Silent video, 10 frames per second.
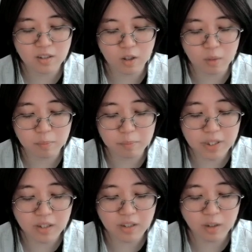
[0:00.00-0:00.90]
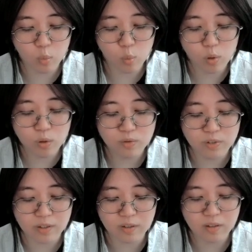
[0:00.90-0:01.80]
on being
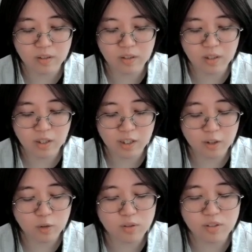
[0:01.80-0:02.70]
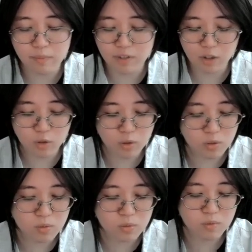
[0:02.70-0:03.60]
woven into something
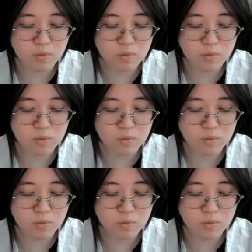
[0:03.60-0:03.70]
new.